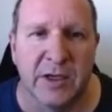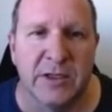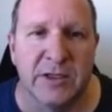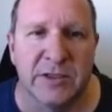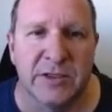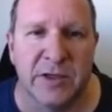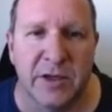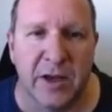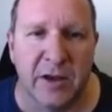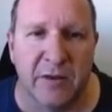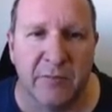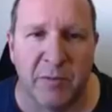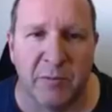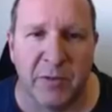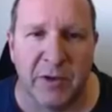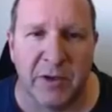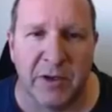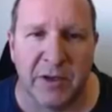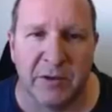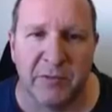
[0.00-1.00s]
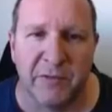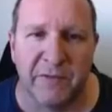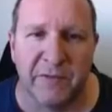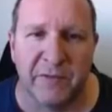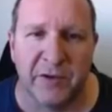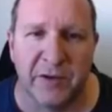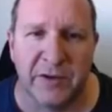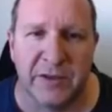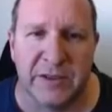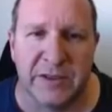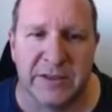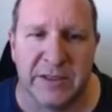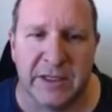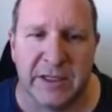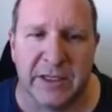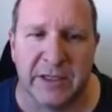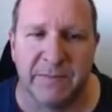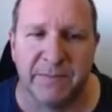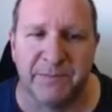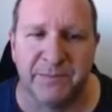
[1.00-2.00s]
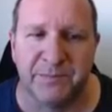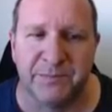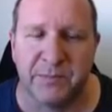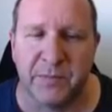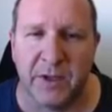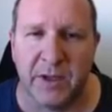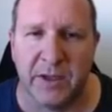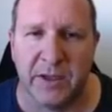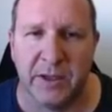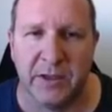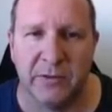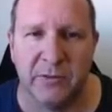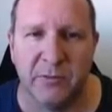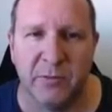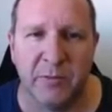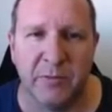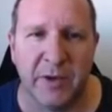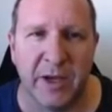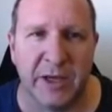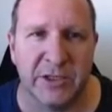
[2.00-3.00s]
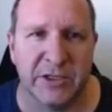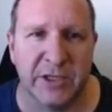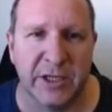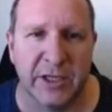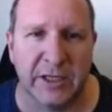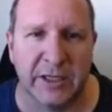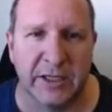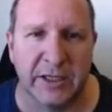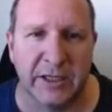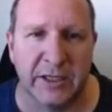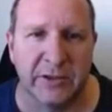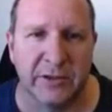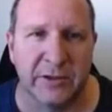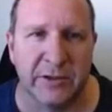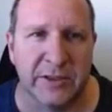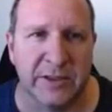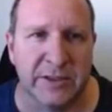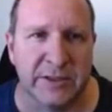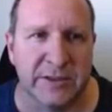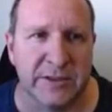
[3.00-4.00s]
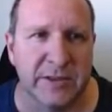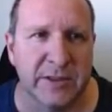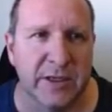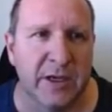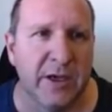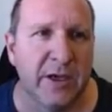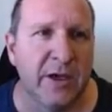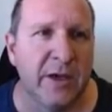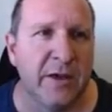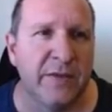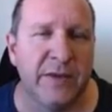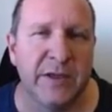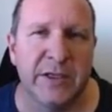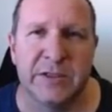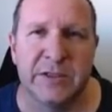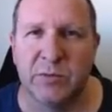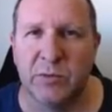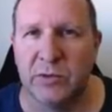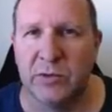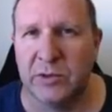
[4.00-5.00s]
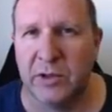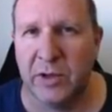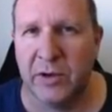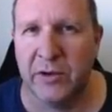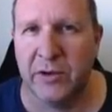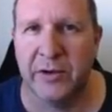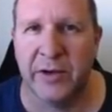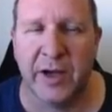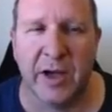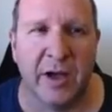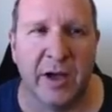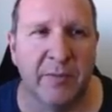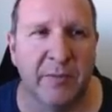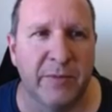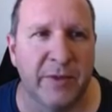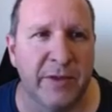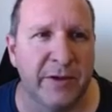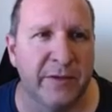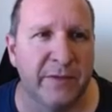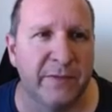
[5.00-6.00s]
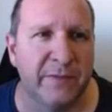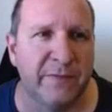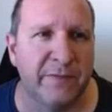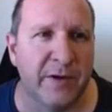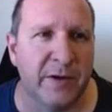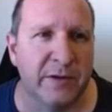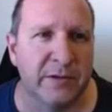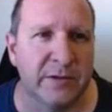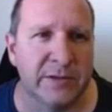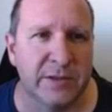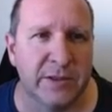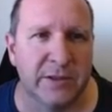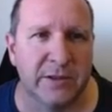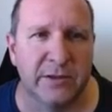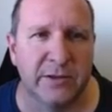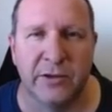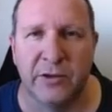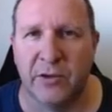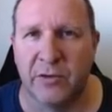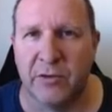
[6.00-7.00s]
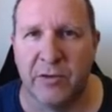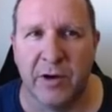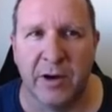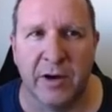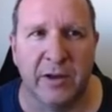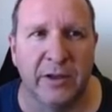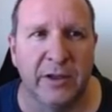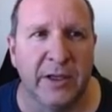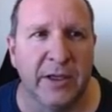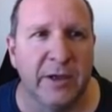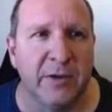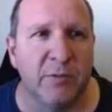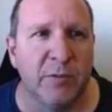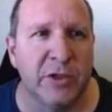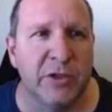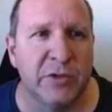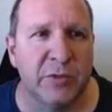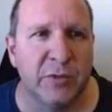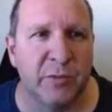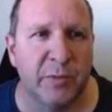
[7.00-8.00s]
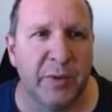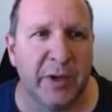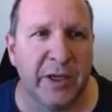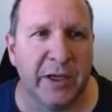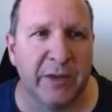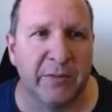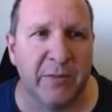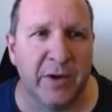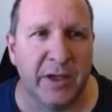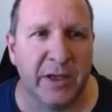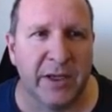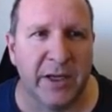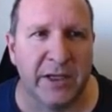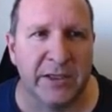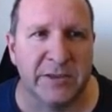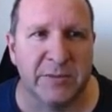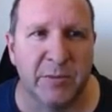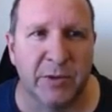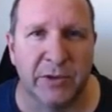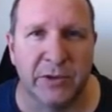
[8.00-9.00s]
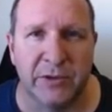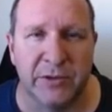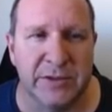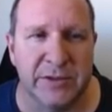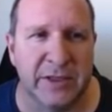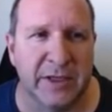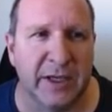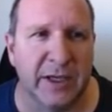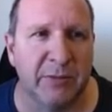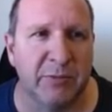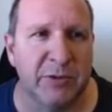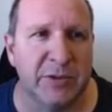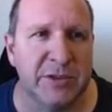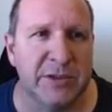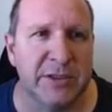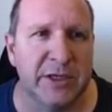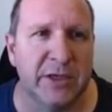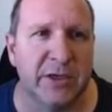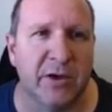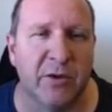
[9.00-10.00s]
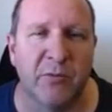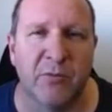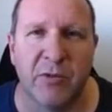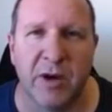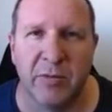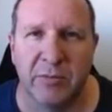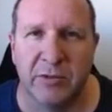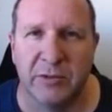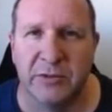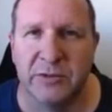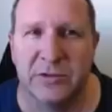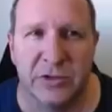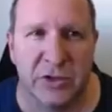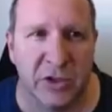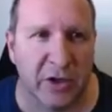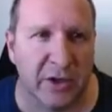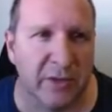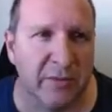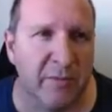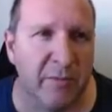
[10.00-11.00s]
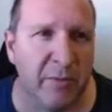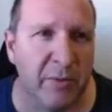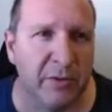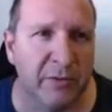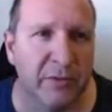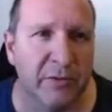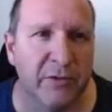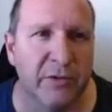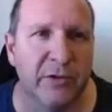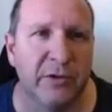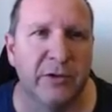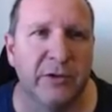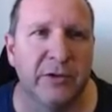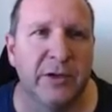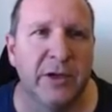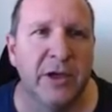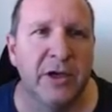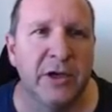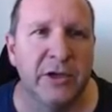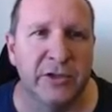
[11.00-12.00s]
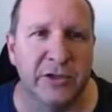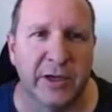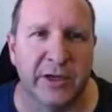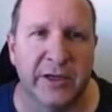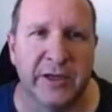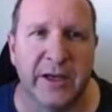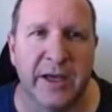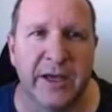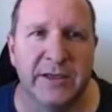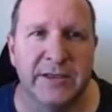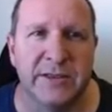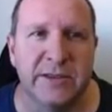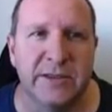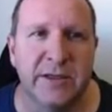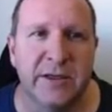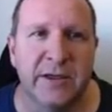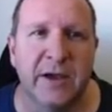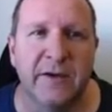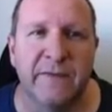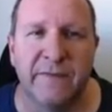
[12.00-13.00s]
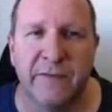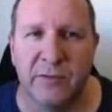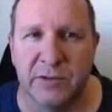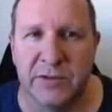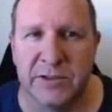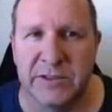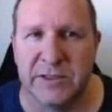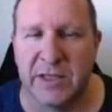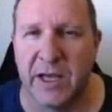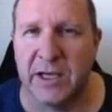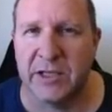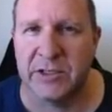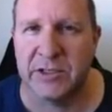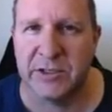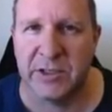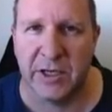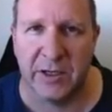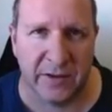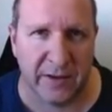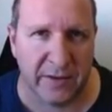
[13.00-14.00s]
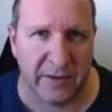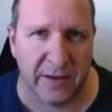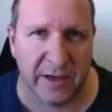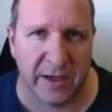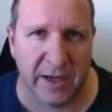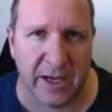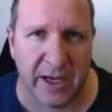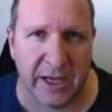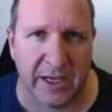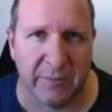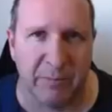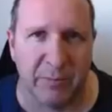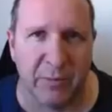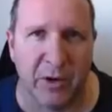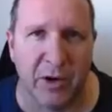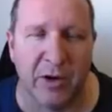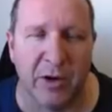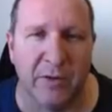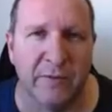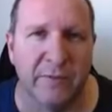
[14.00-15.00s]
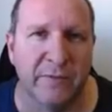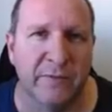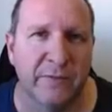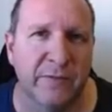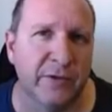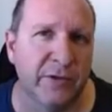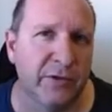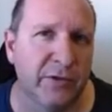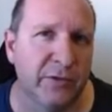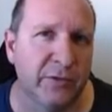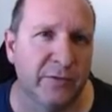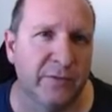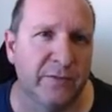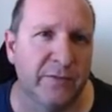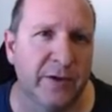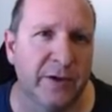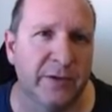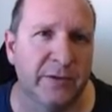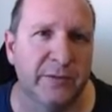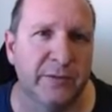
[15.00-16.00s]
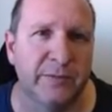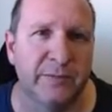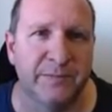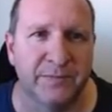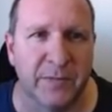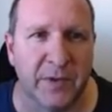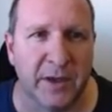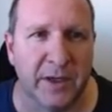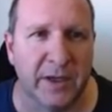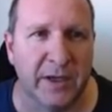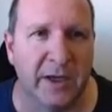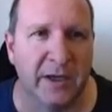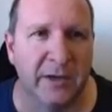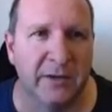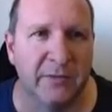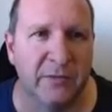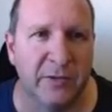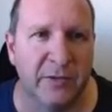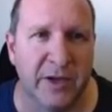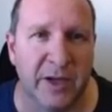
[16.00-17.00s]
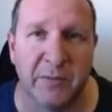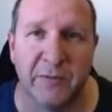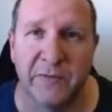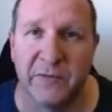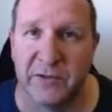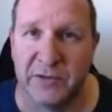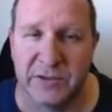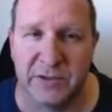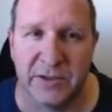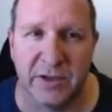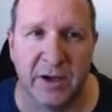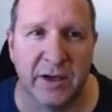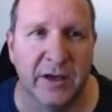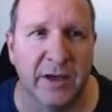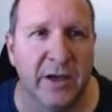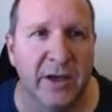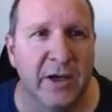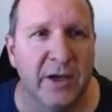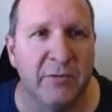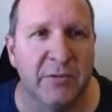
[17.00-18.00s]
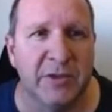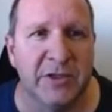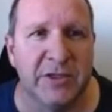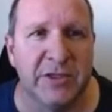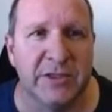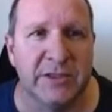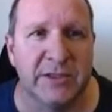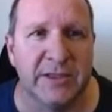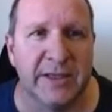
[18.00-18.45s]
So now when we've got this here, and when we actually click on this, this will load up the default URL, which will be, in my case, my username, which is ecomrebel.builderall.net / and then the name of your funnel, okay, or name of your site, which is